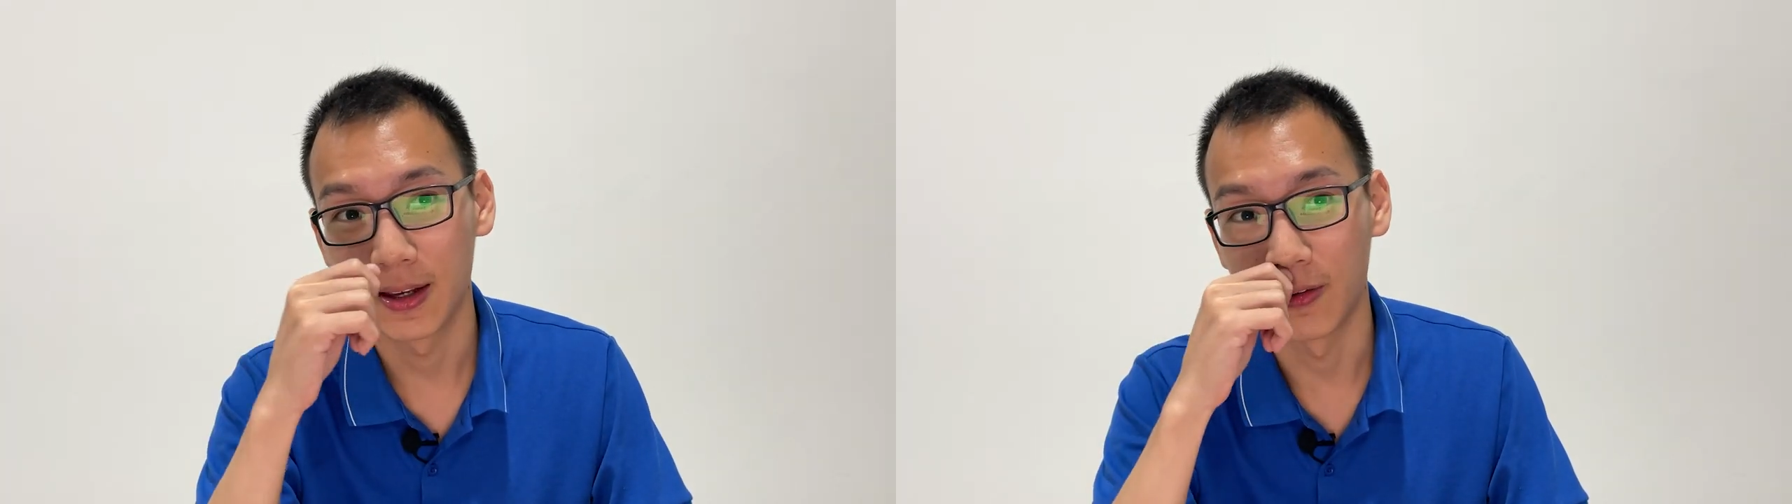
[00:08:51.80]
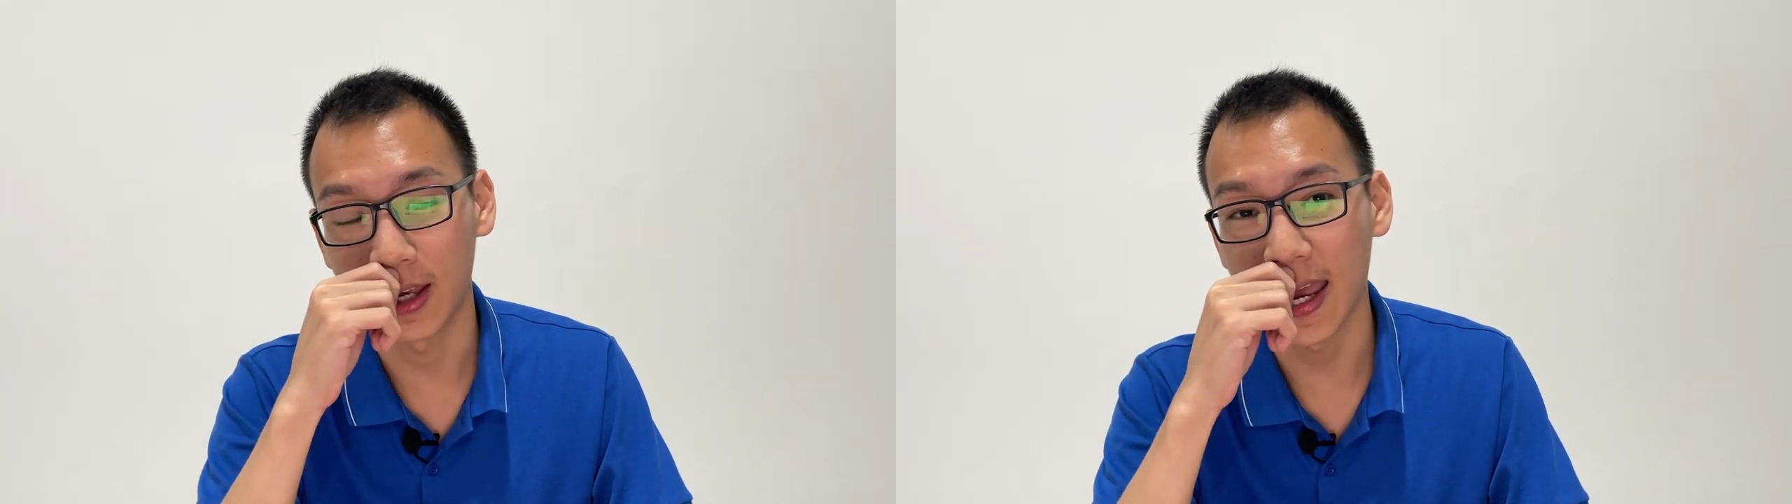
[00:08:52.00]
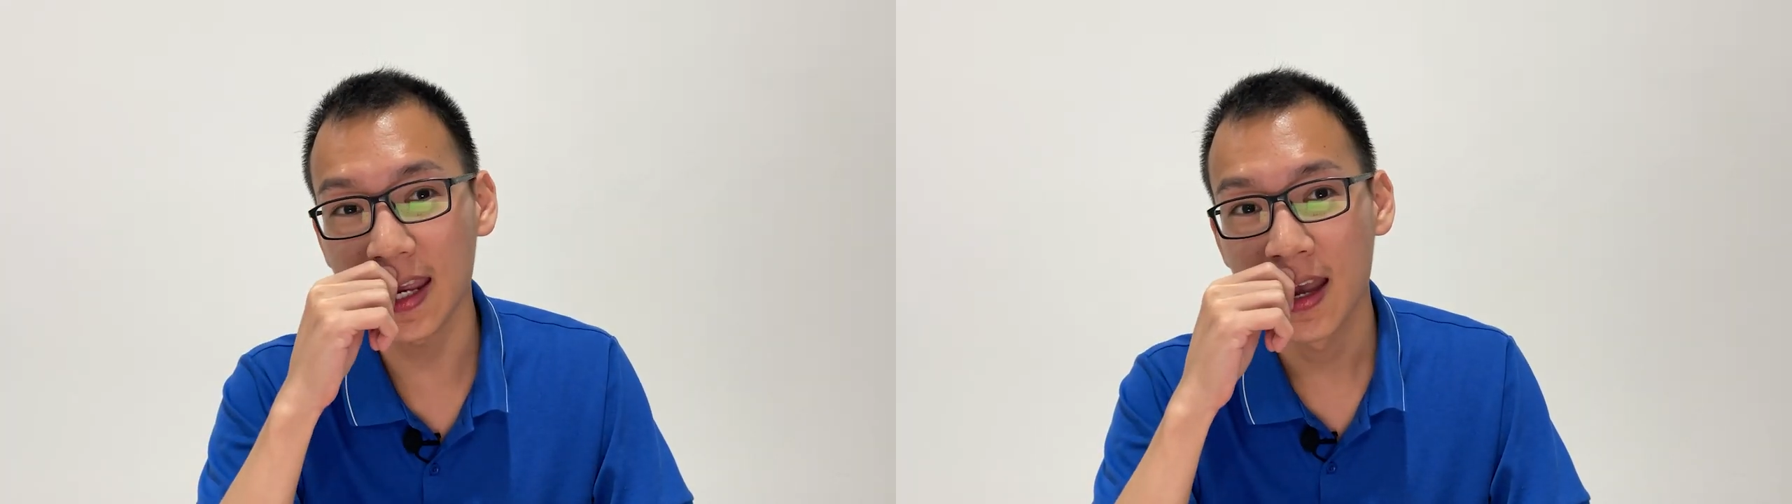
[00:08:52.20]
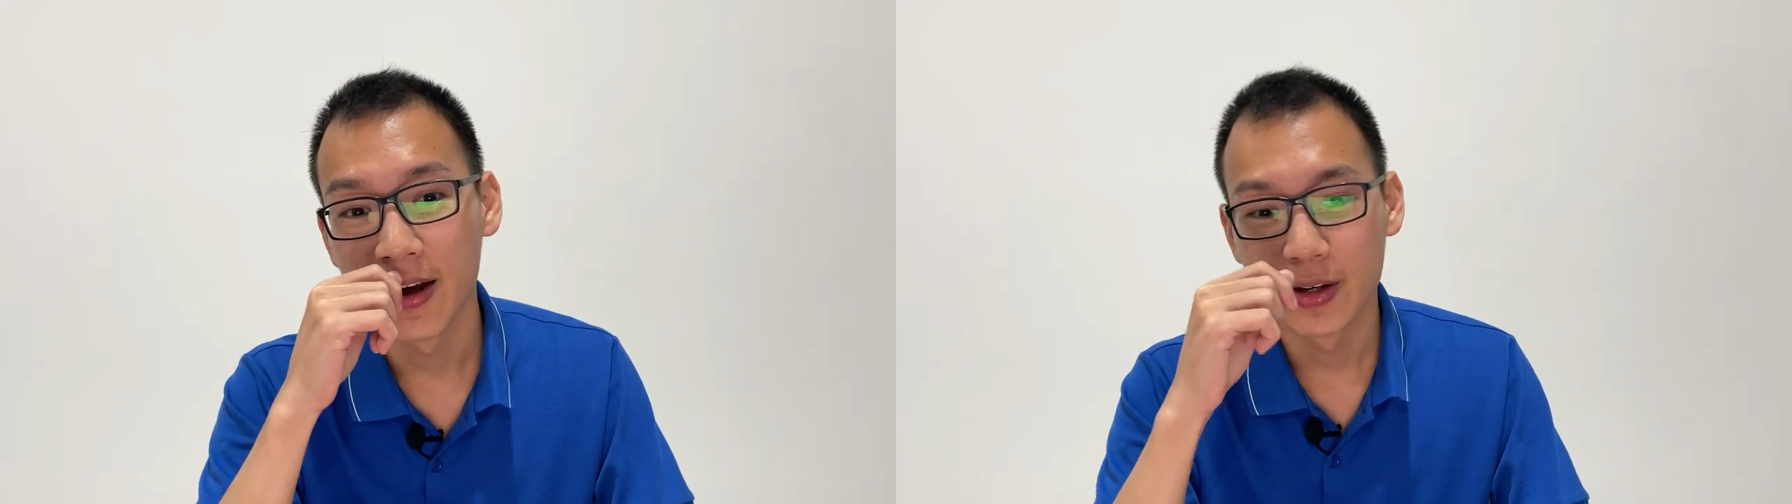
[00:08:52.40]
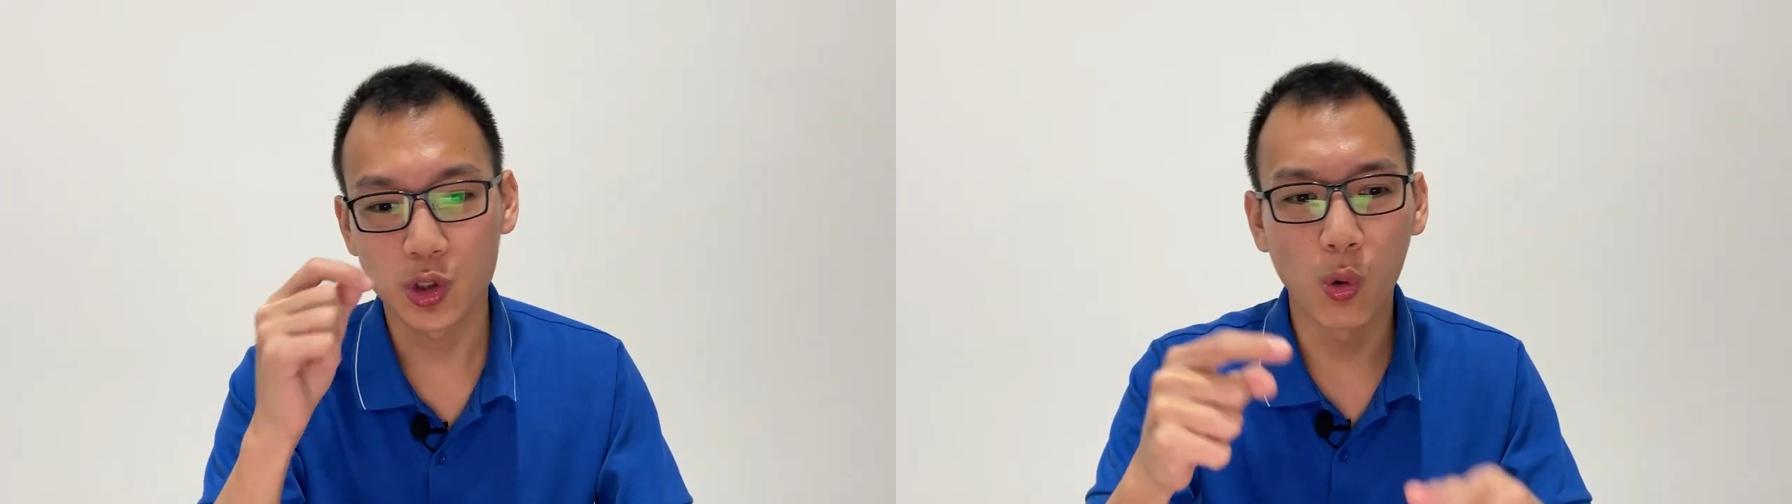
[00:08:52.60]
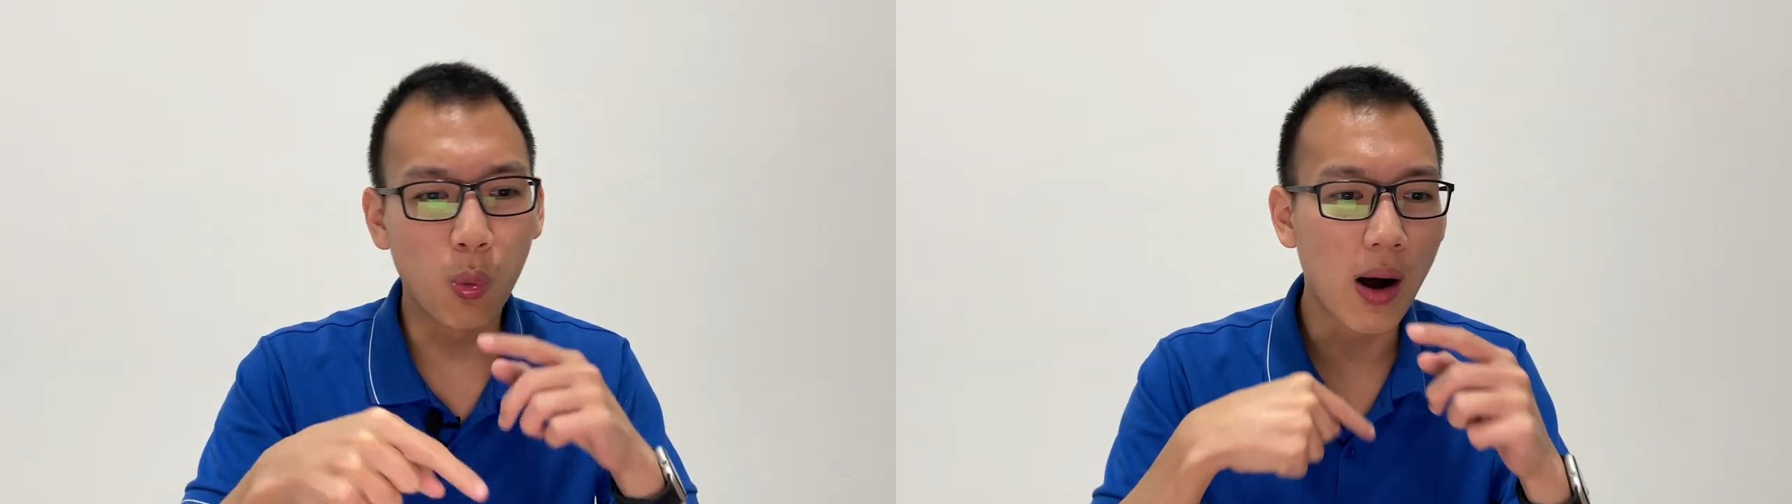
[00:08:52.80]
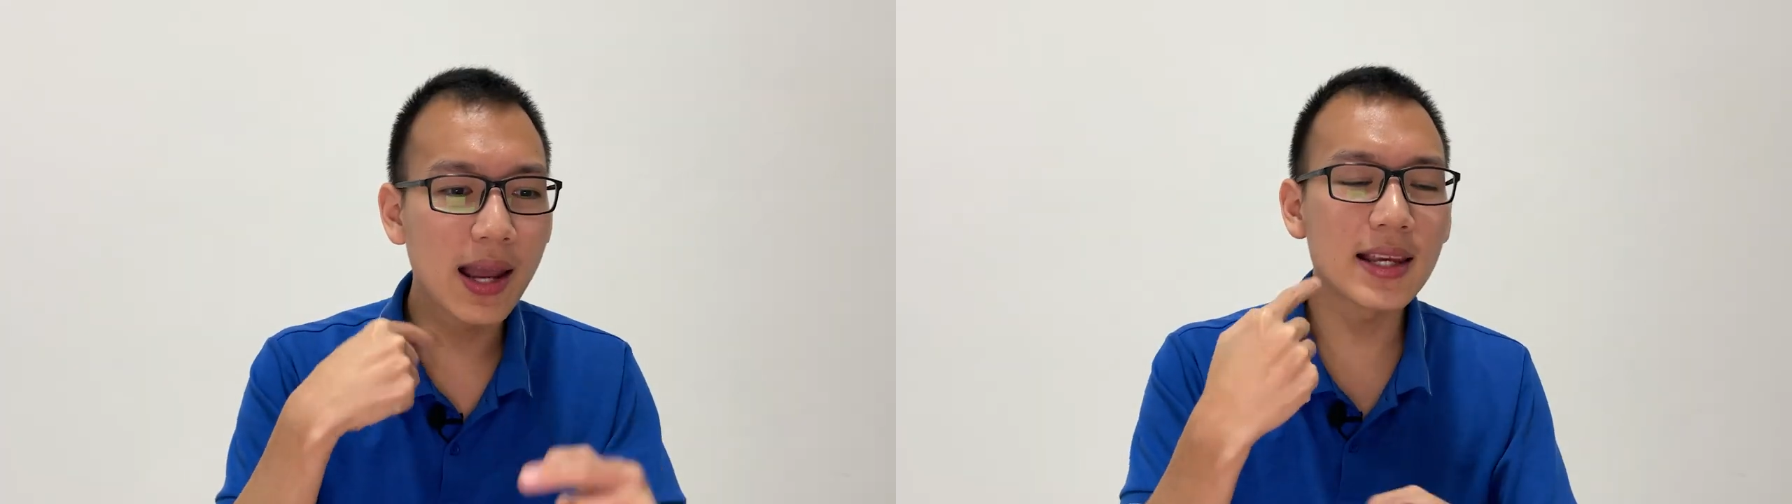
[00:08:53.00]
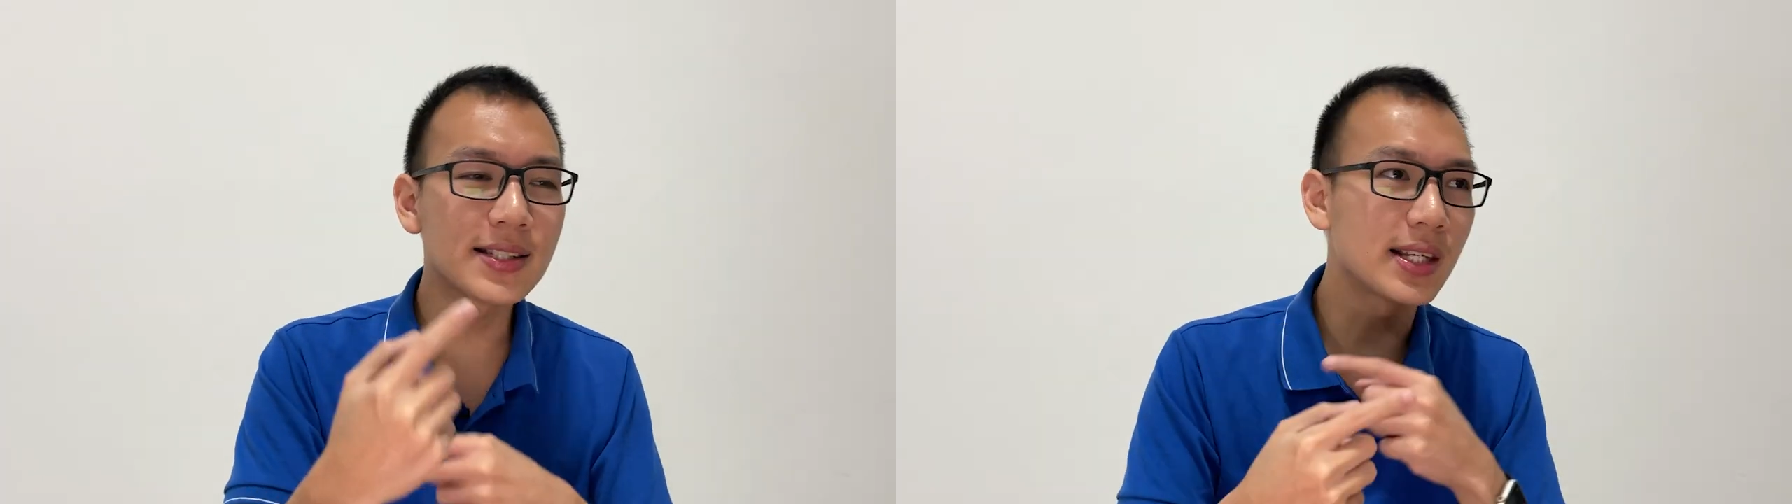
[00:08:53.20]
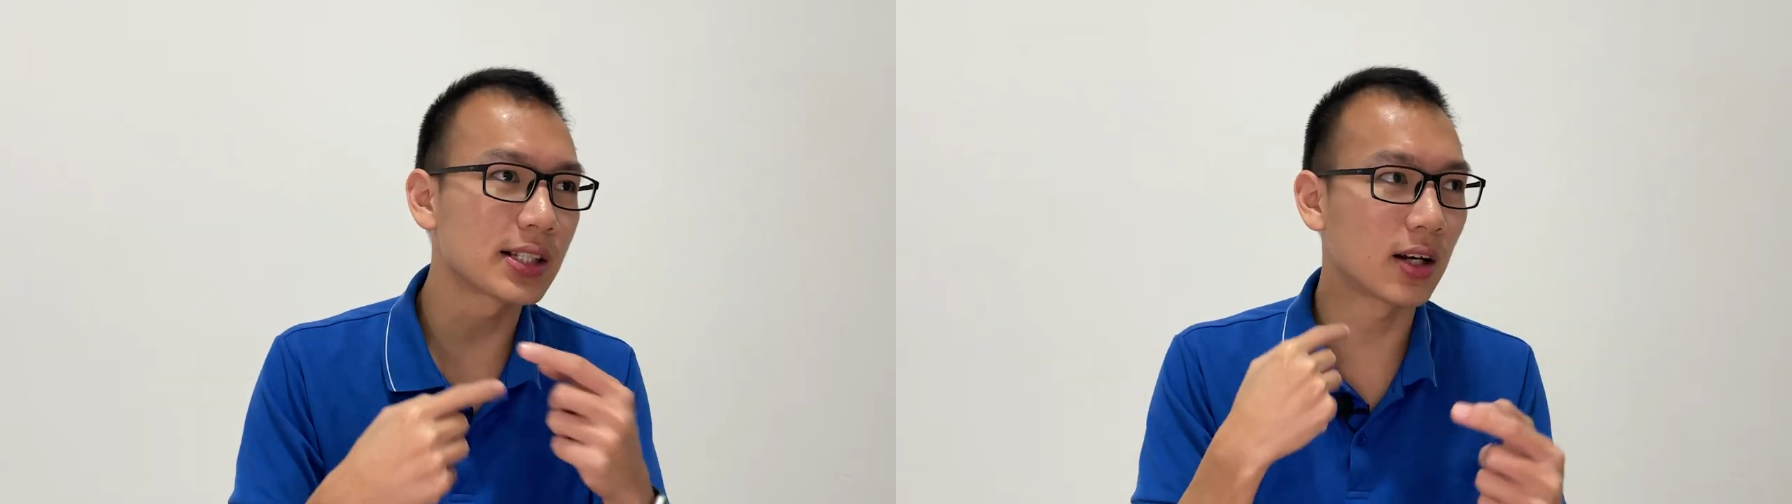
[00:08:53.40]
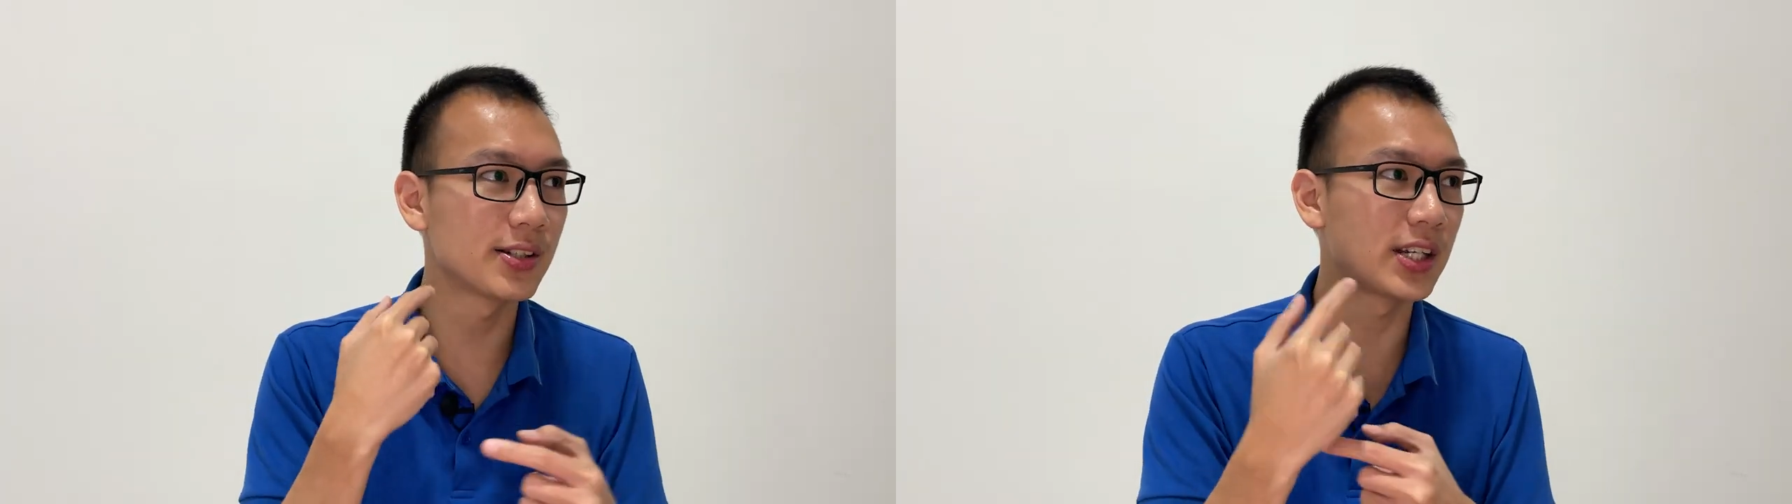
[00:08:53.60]
Okay, so why is
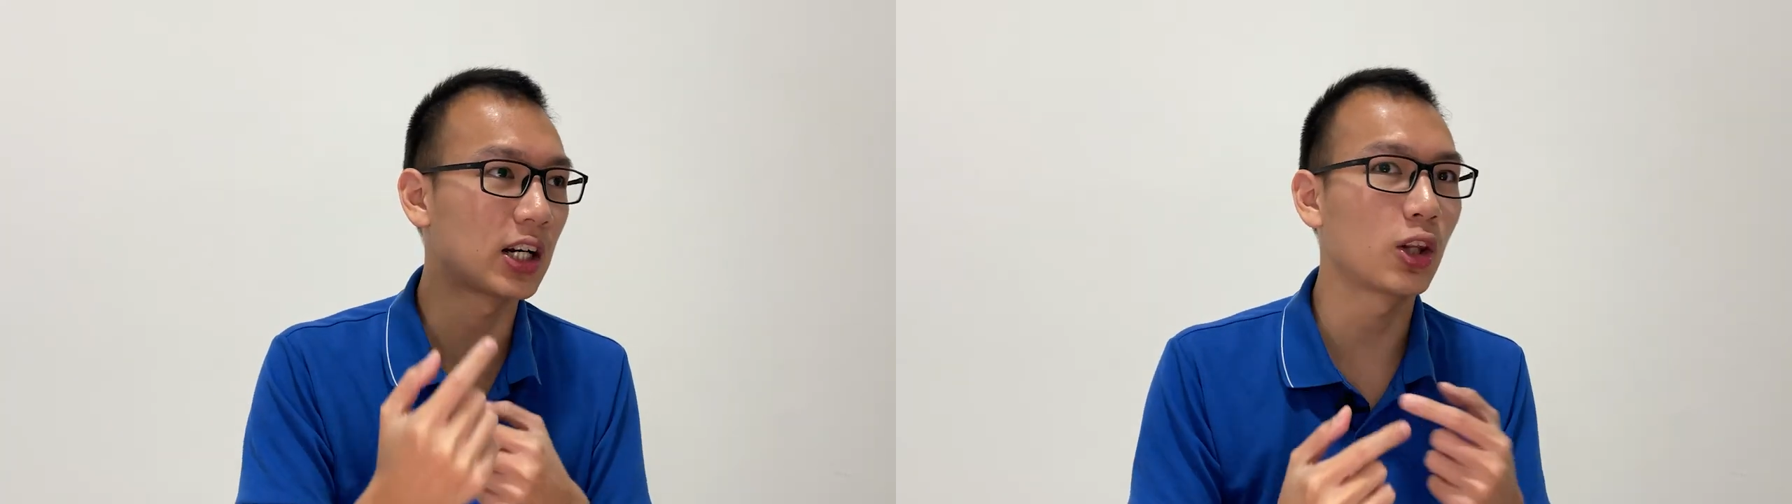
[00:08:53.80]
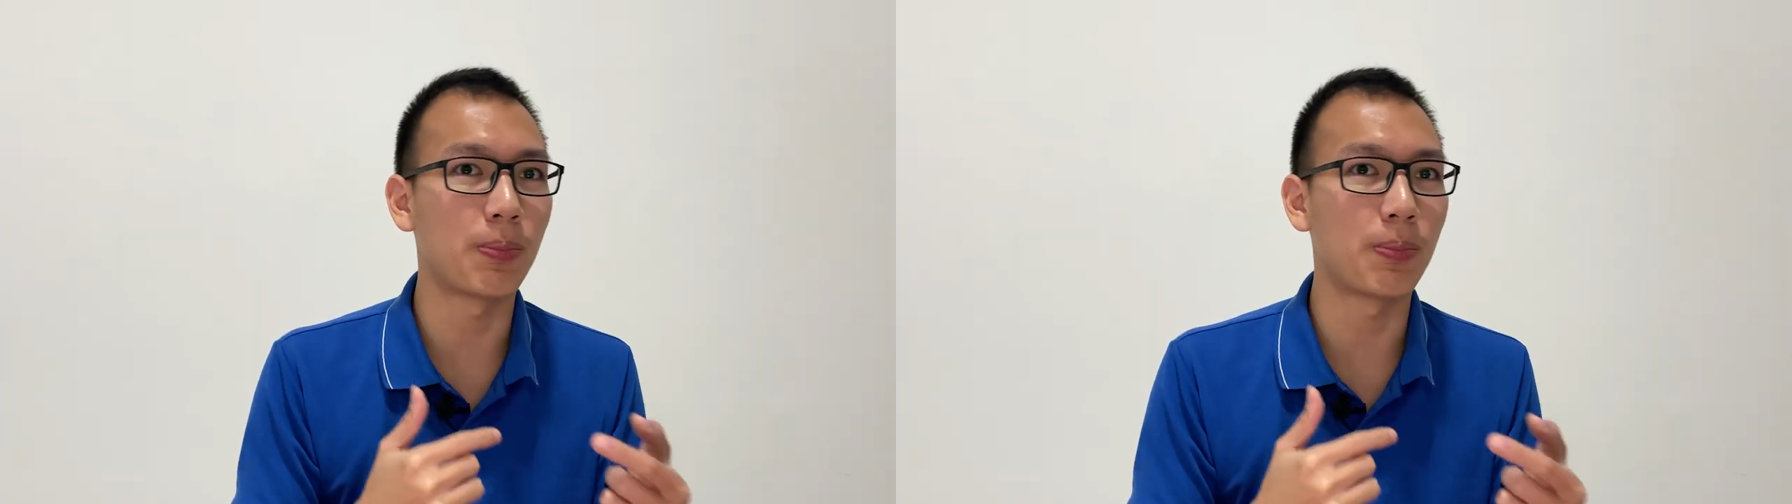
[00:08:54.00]
this considered